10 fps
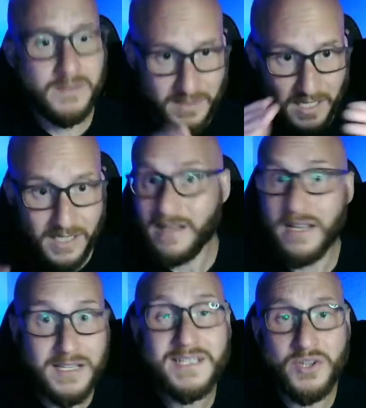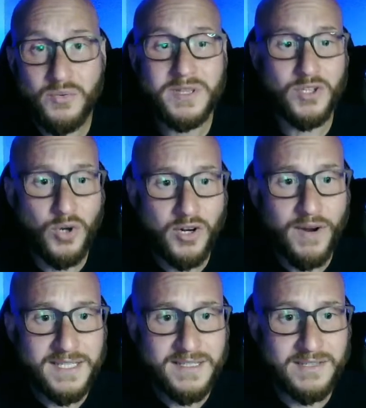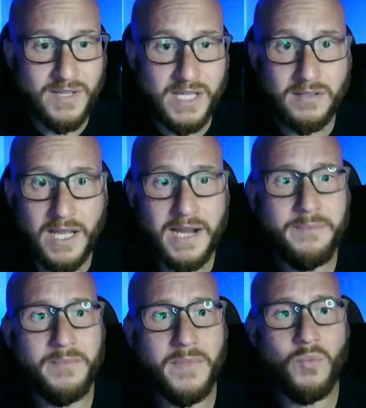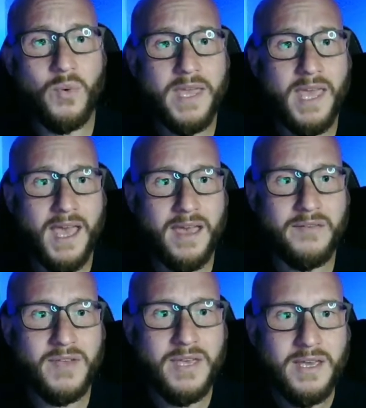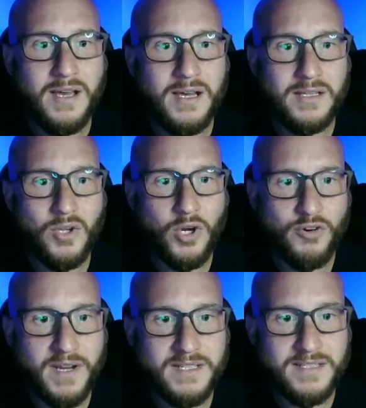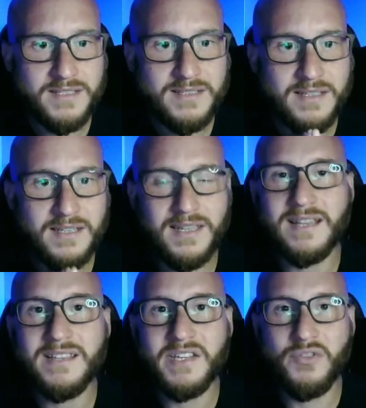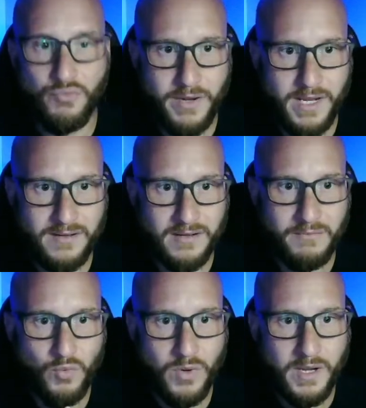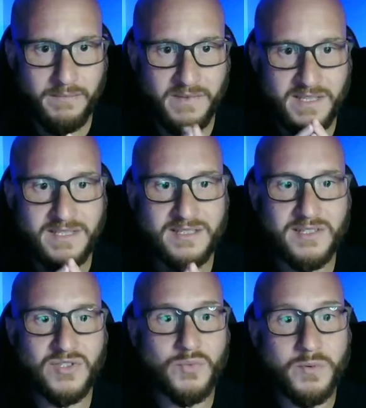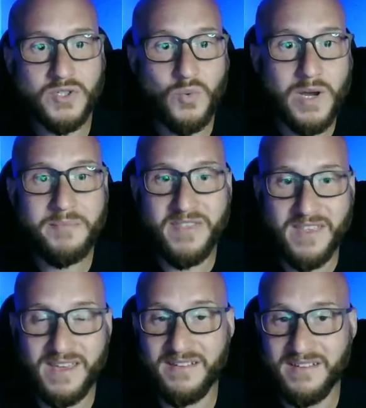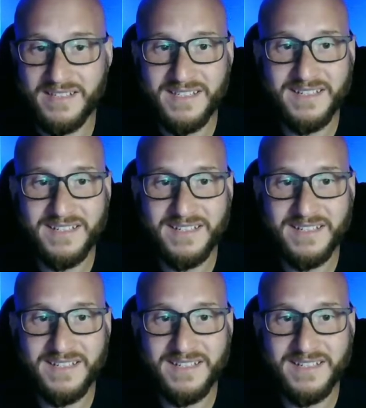Continue with the Dark Crisis line. We have Dark Crisis, the Deadly Green, #1. This is a super Swamp Thing.